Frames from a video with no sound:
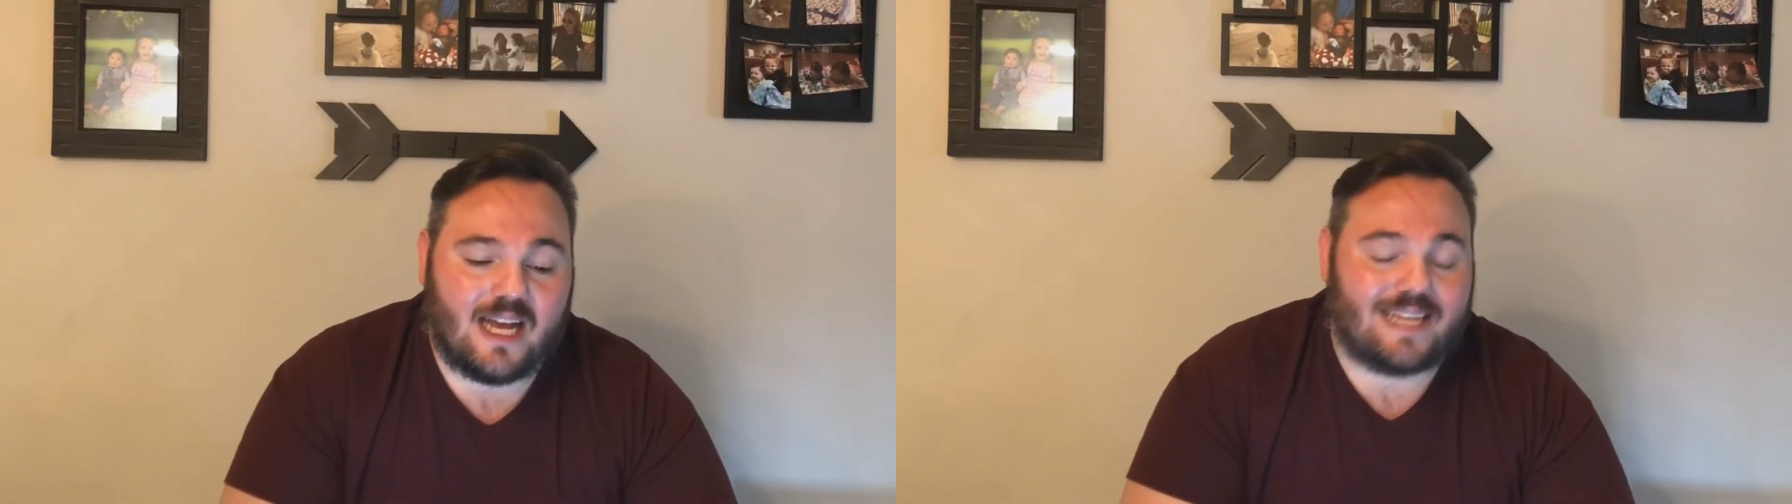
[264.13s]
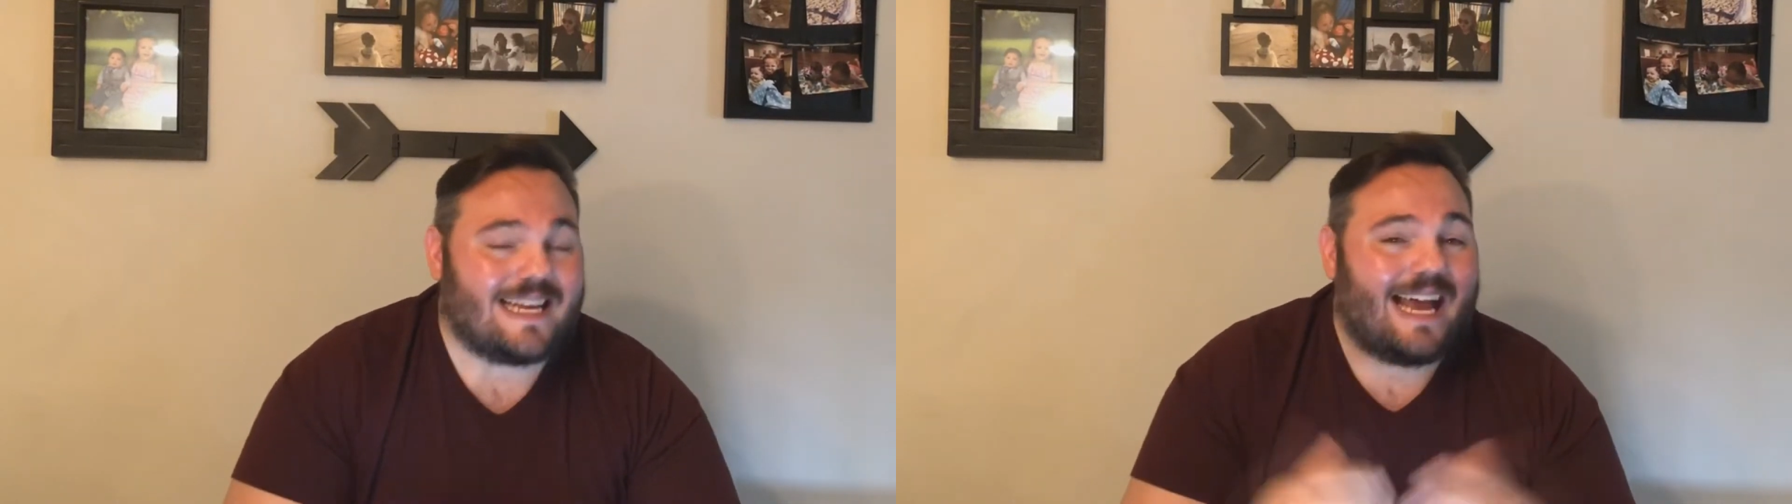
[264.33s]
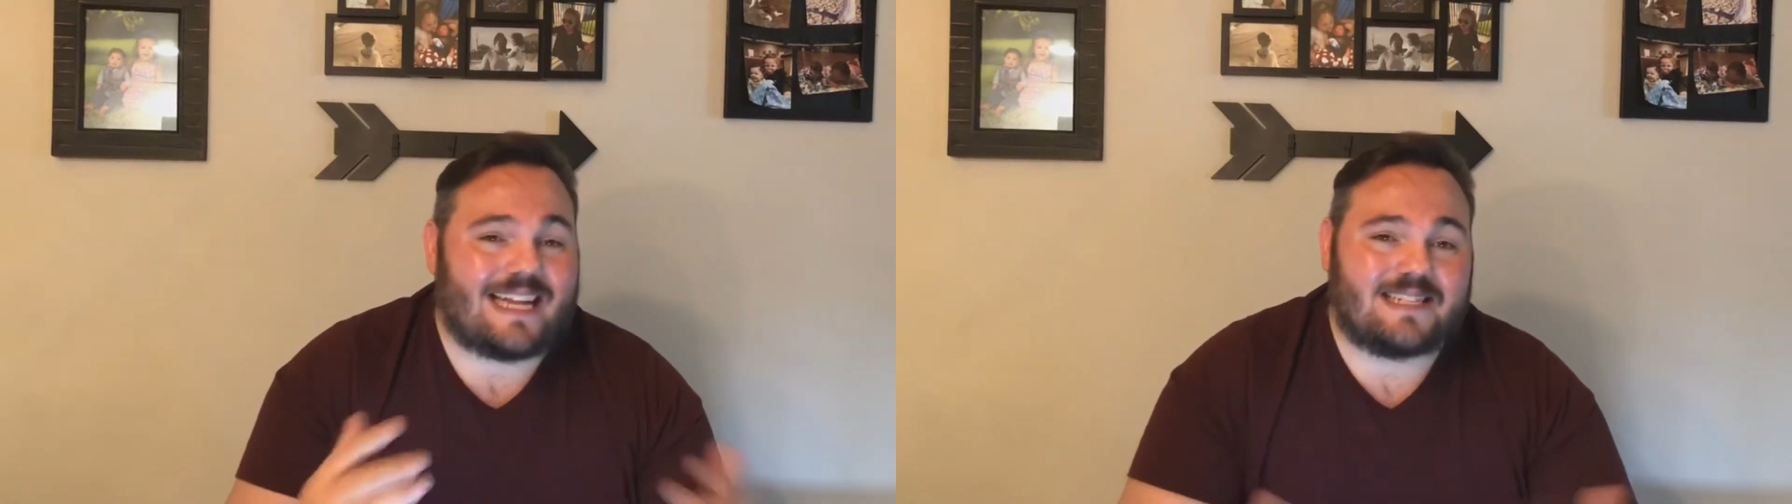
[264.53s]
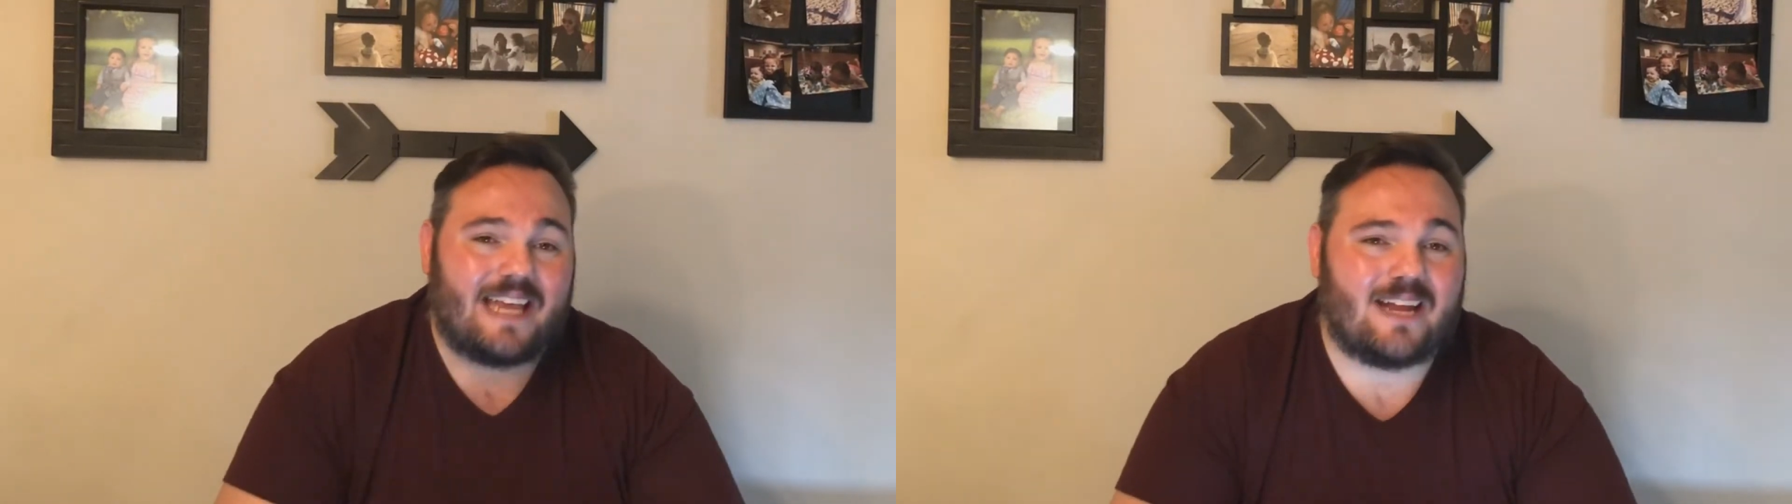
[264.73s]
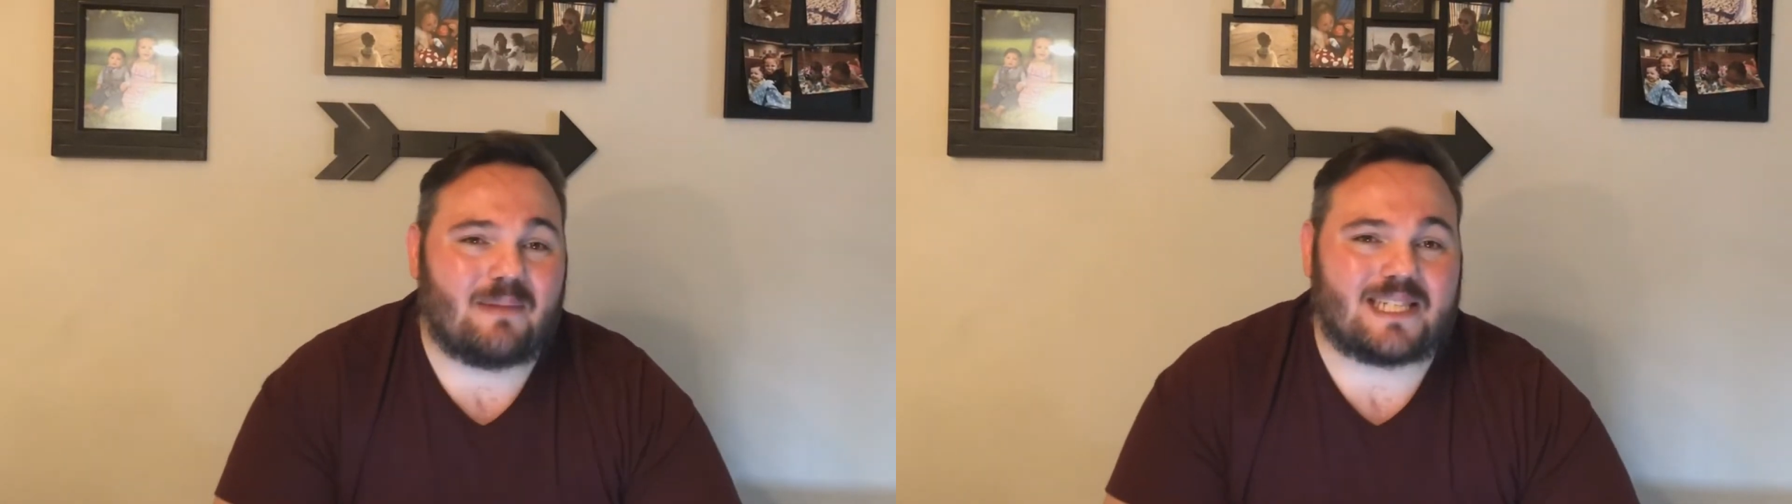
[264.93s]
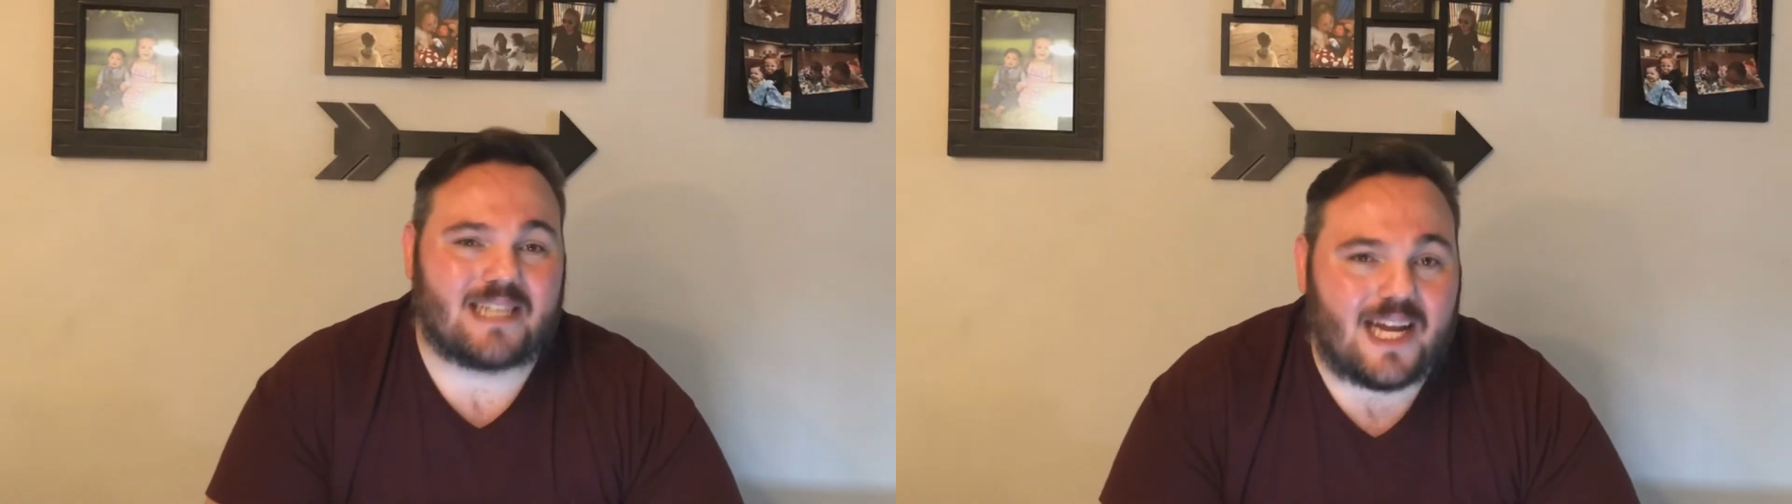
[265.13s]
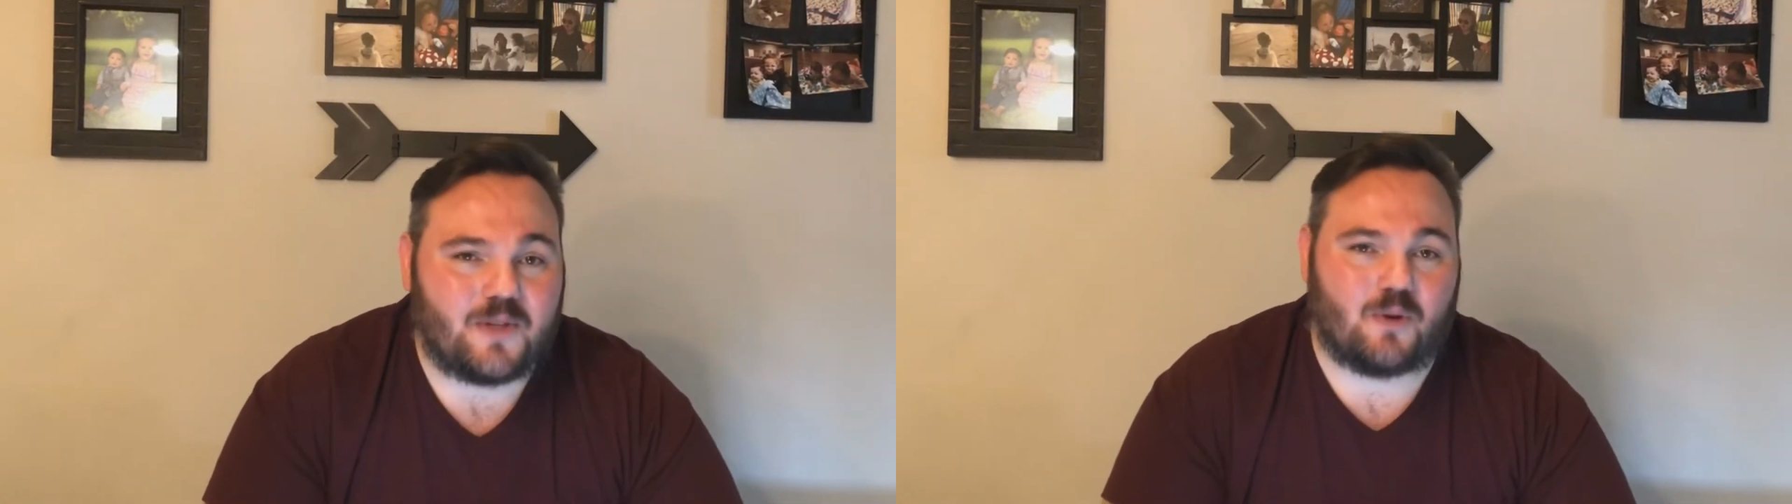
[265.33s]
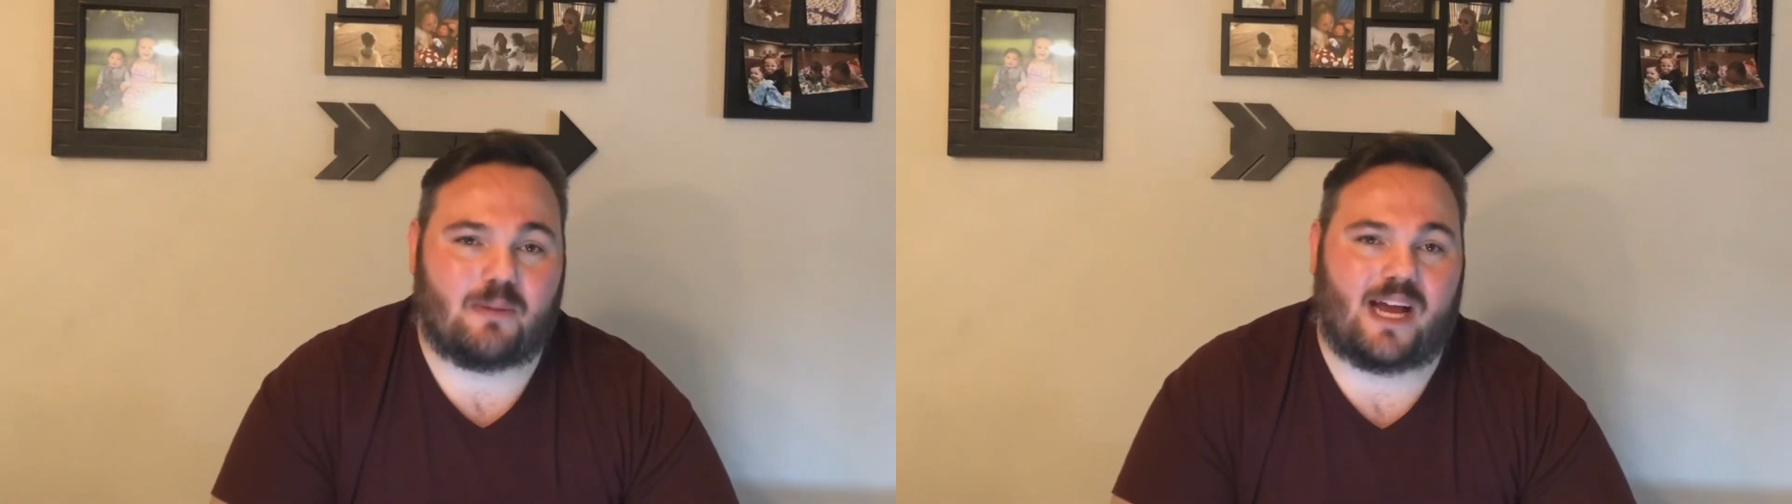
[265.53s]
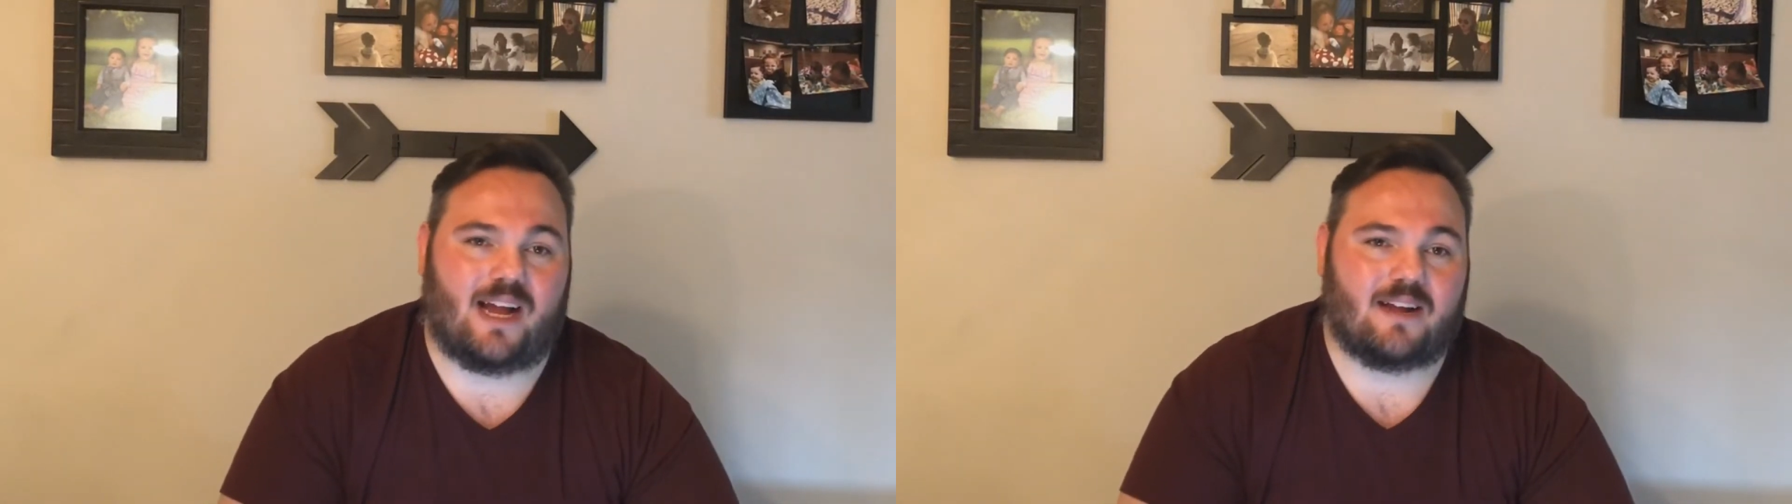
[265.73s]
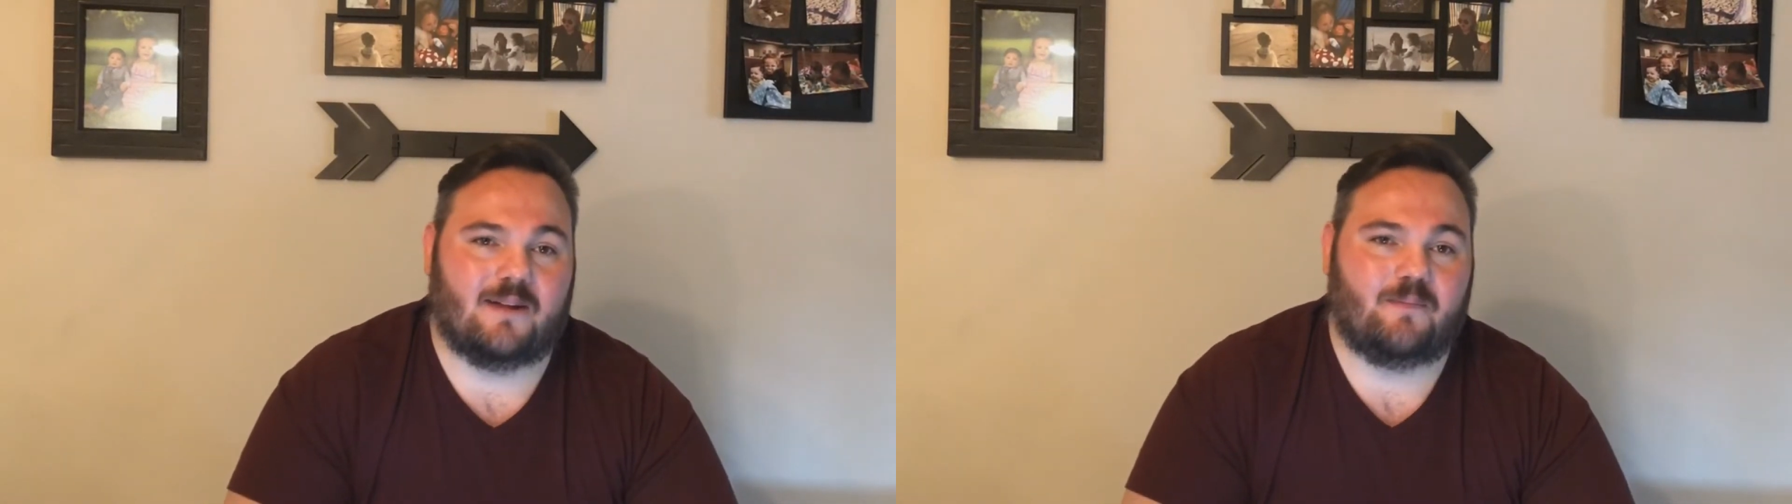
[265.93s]
is I had to take my schedule
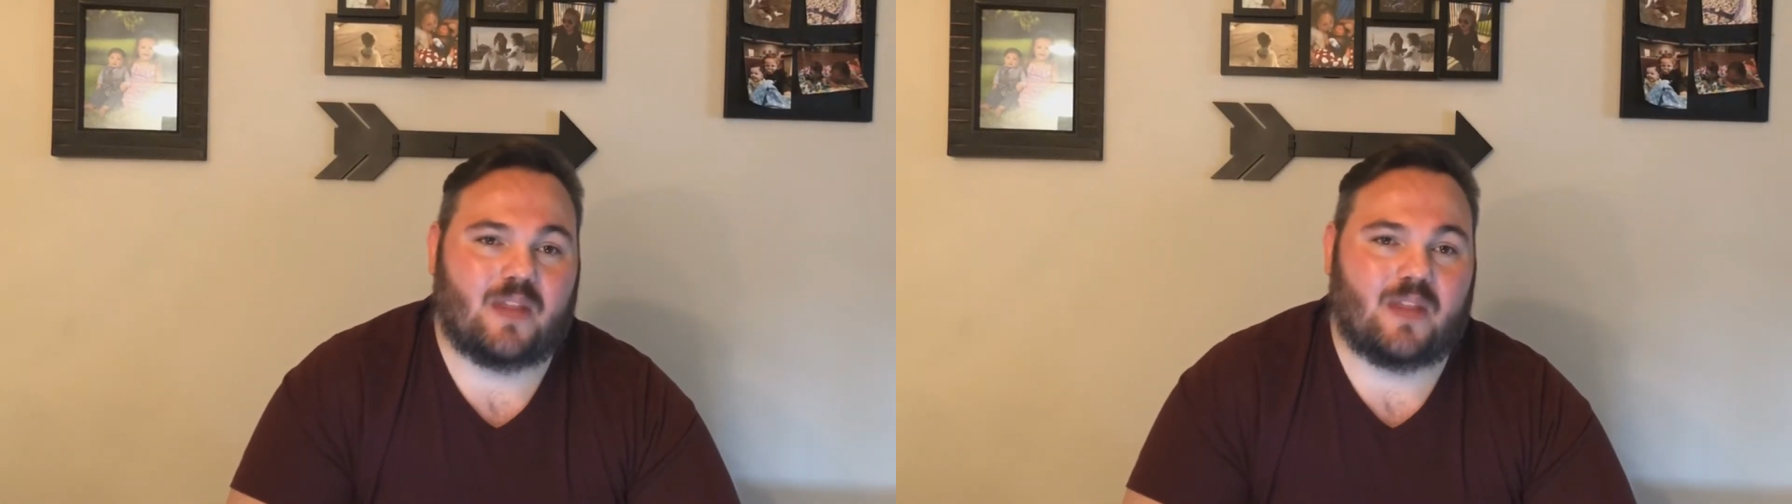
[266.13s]
back.